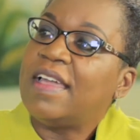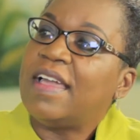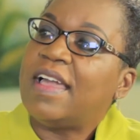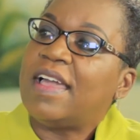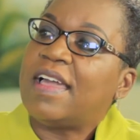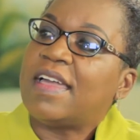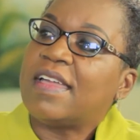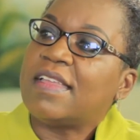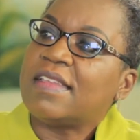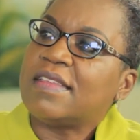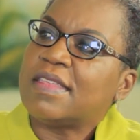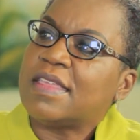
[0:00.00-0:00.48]

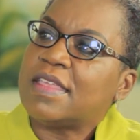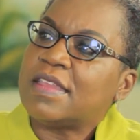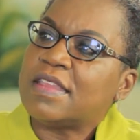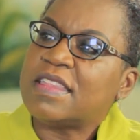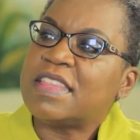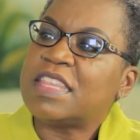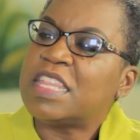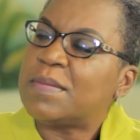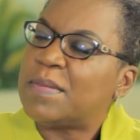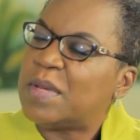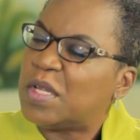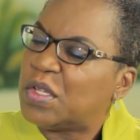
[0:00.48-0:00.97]
And it
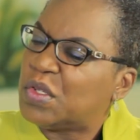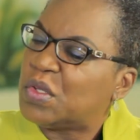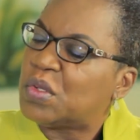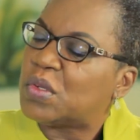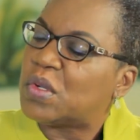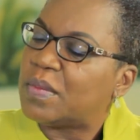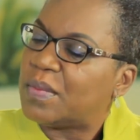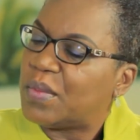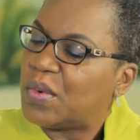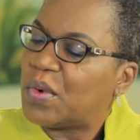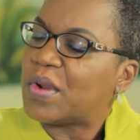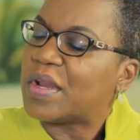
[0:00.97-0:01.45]
is similar
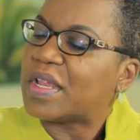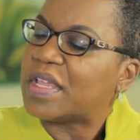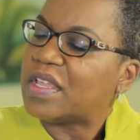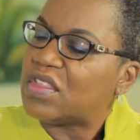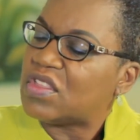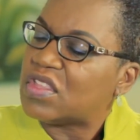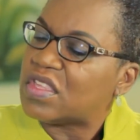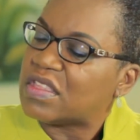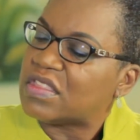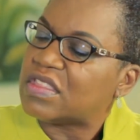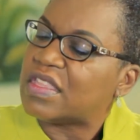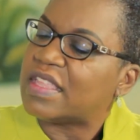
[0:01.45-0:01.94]
to a
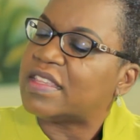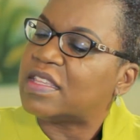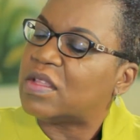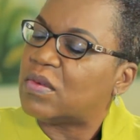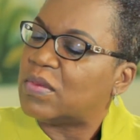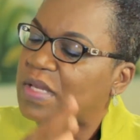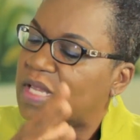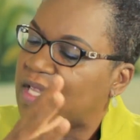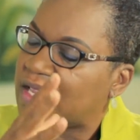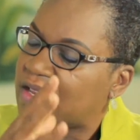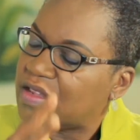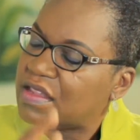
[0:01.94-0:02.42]
mortgage. It just
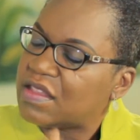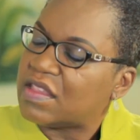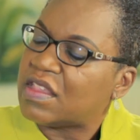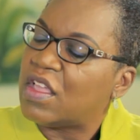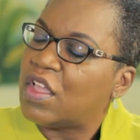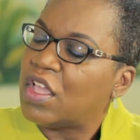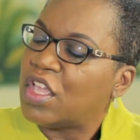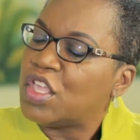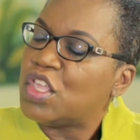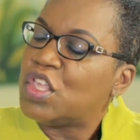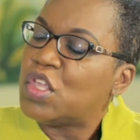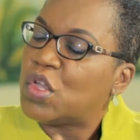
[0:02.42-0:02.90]
outlines
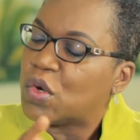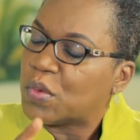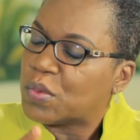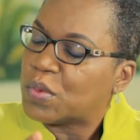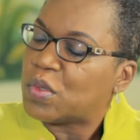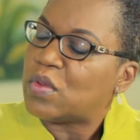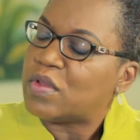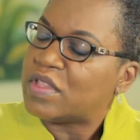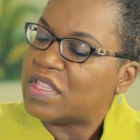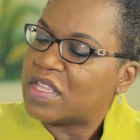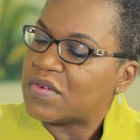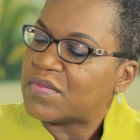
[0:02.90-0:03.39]
your
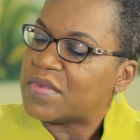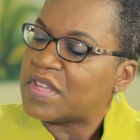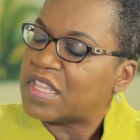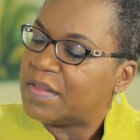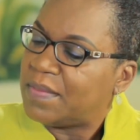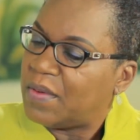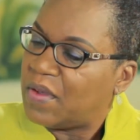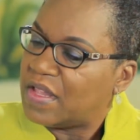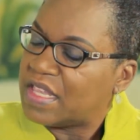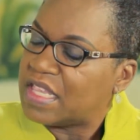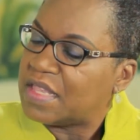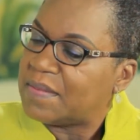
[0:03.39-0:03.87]
roles and
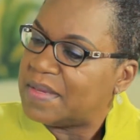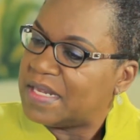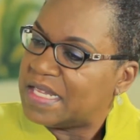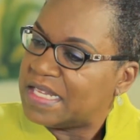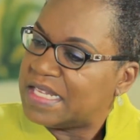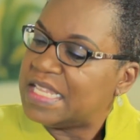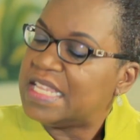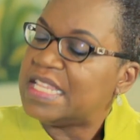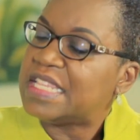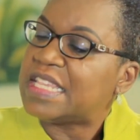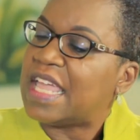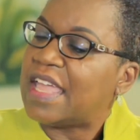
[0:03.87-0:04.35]

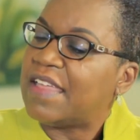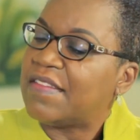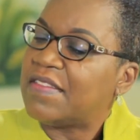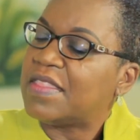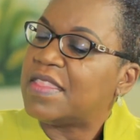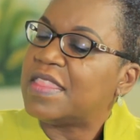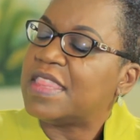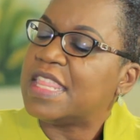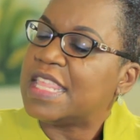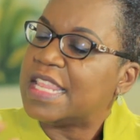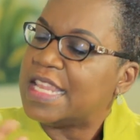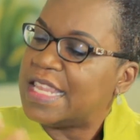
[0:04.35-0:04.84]
responsibilities
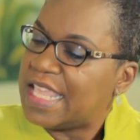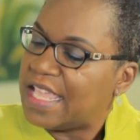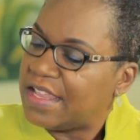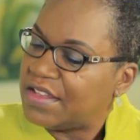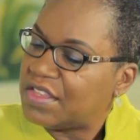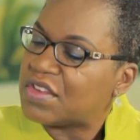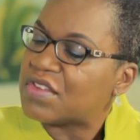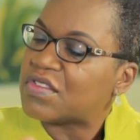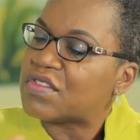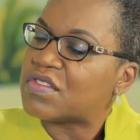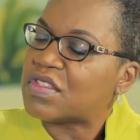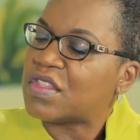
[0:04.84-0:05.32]
and the
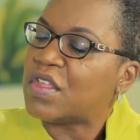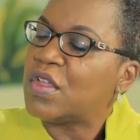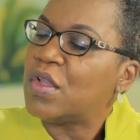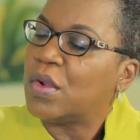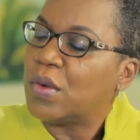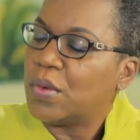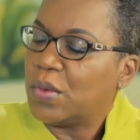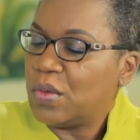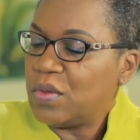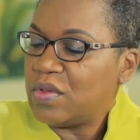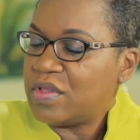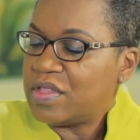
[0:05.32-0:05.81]
lender's
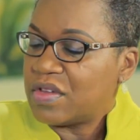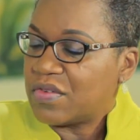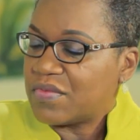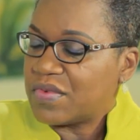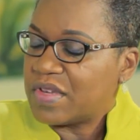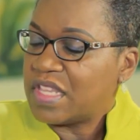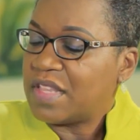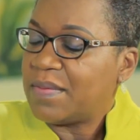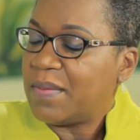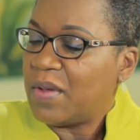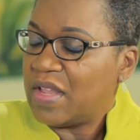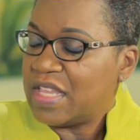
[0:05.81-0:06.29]
roles and
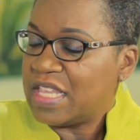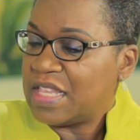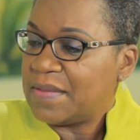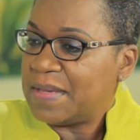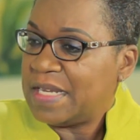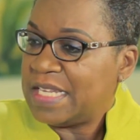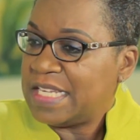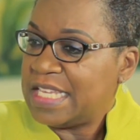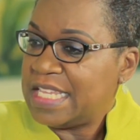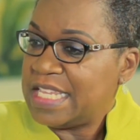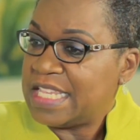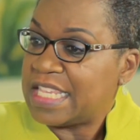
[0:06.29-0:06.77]

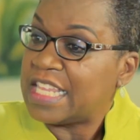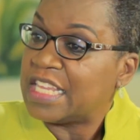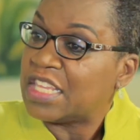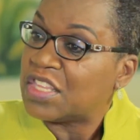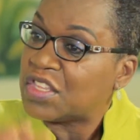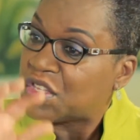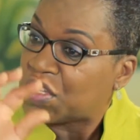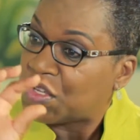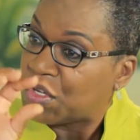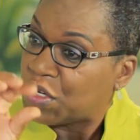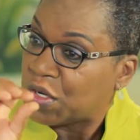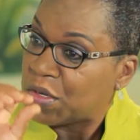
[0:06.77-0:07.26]
responsibilities in
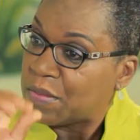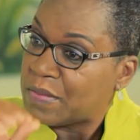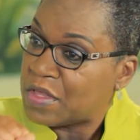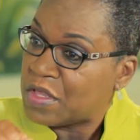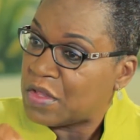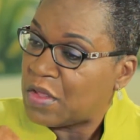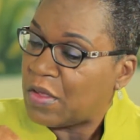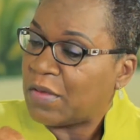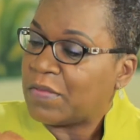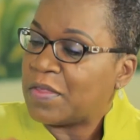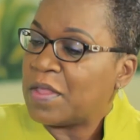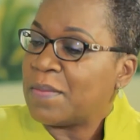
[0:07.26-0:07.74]

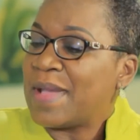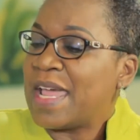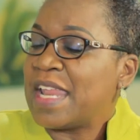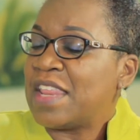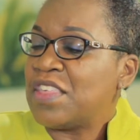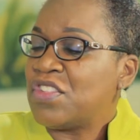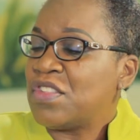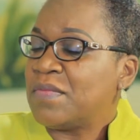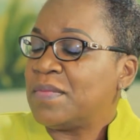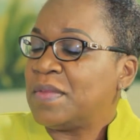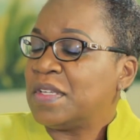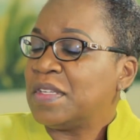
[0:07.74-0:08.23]
terms of the
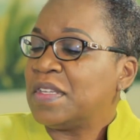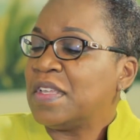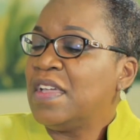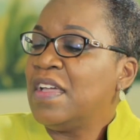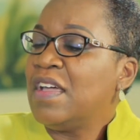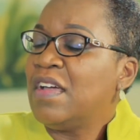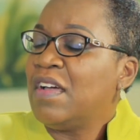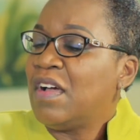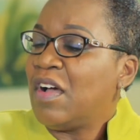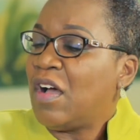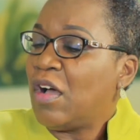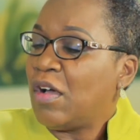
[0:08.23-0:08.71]
management
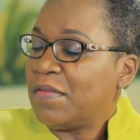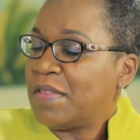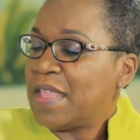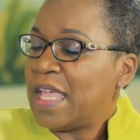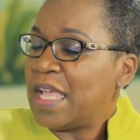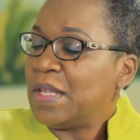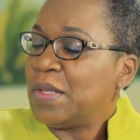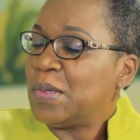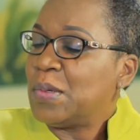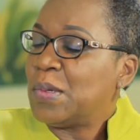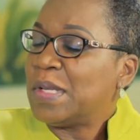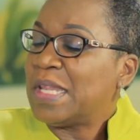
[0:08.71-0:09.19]
of
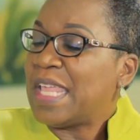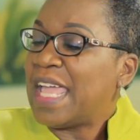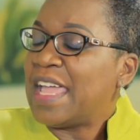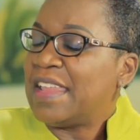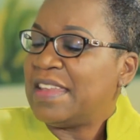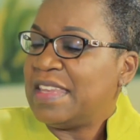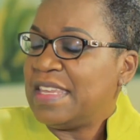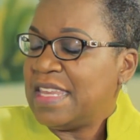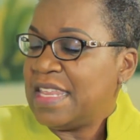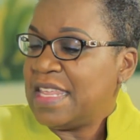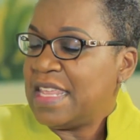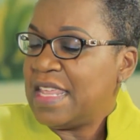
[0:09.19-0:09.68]
that loan
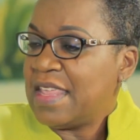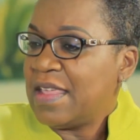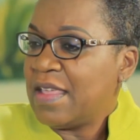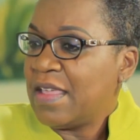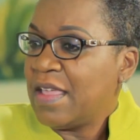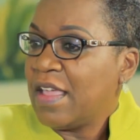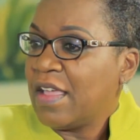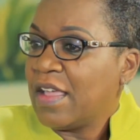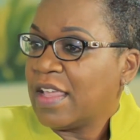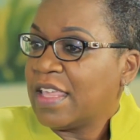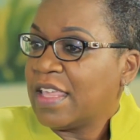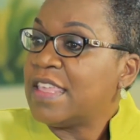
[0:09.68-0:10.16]
and the
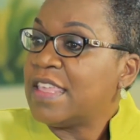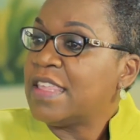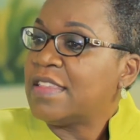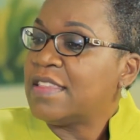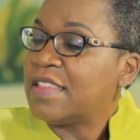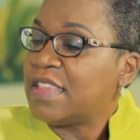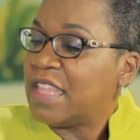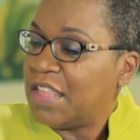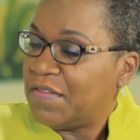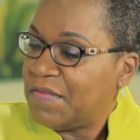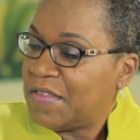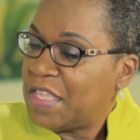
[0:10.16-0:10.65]

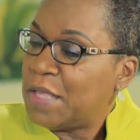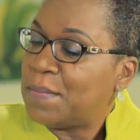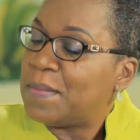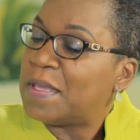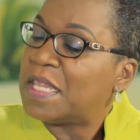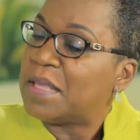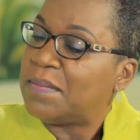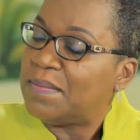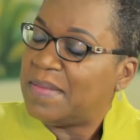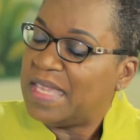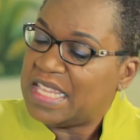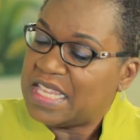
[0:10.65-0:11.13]

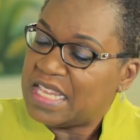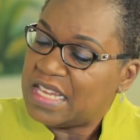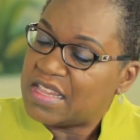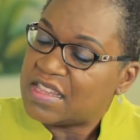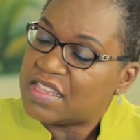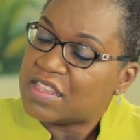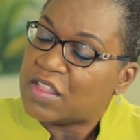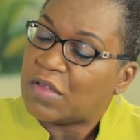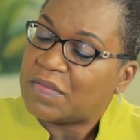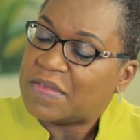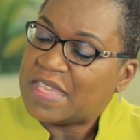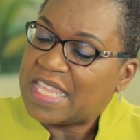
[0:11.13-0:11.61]
safekeeping and
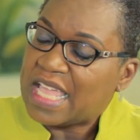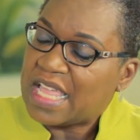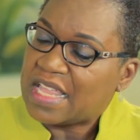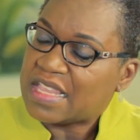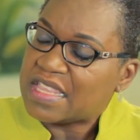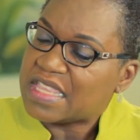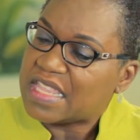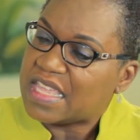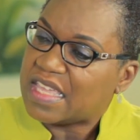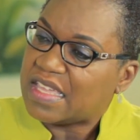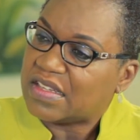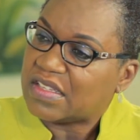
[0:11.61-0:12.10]
maintenance of the
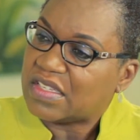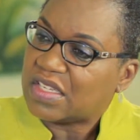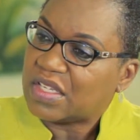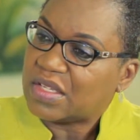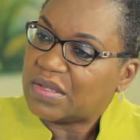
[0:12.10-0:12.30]
asset.